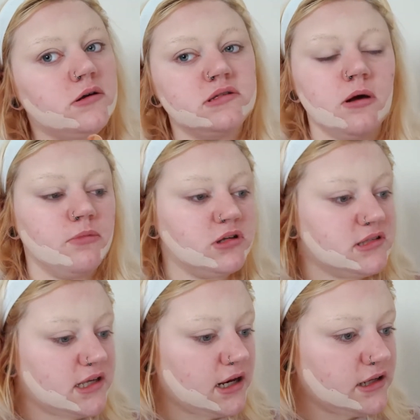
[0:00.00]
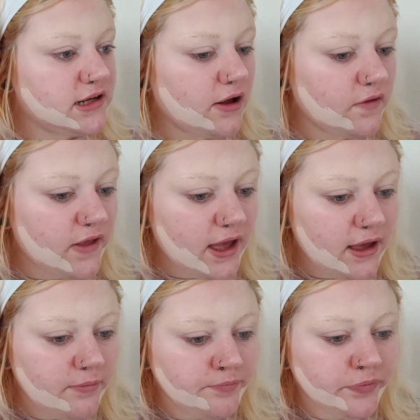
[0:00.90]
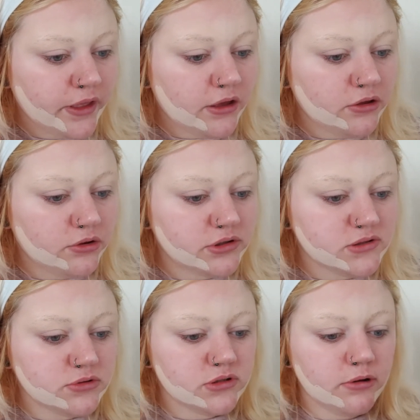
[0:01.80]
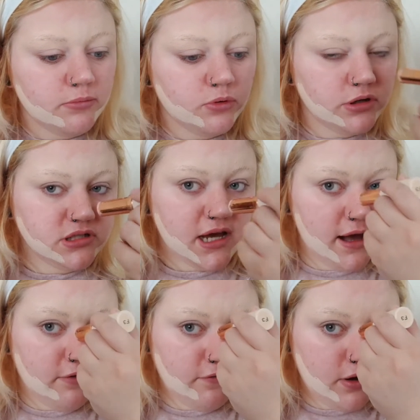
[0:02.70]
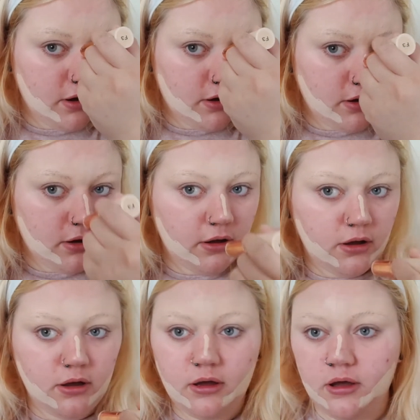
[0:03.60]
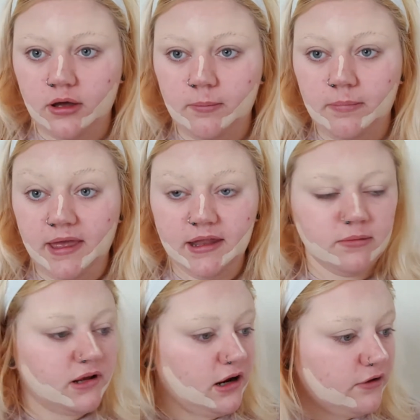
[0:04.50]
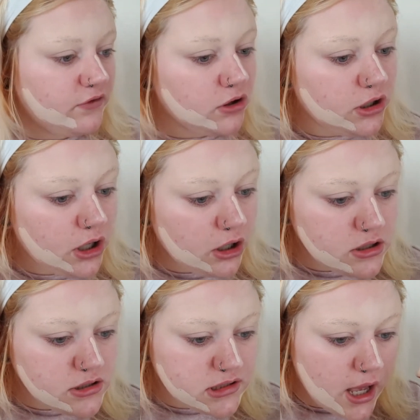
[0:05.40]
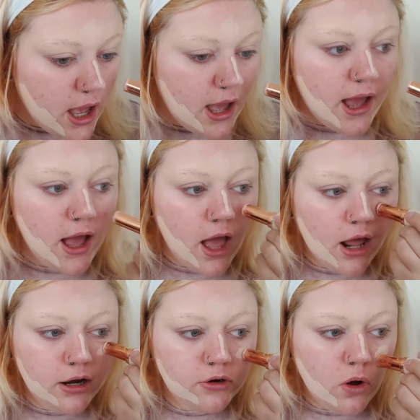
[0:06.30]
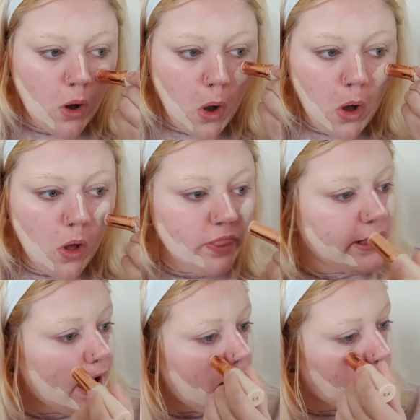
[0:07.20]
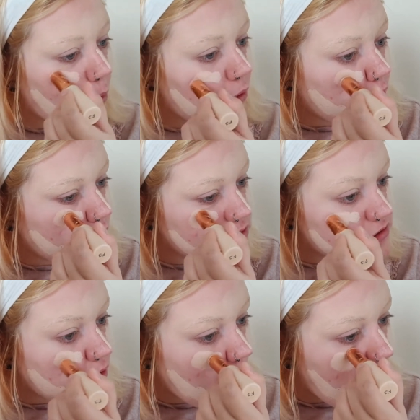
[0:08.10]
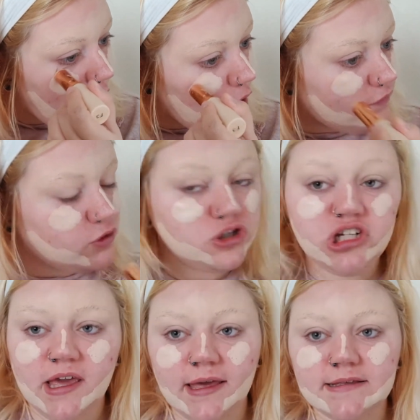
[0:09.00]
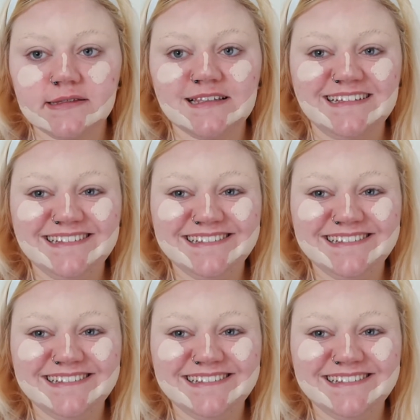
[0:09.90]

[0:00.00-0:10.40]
some concealer down there. It's also important to have a bit in the middle of your nose and on the apples of your cheeks.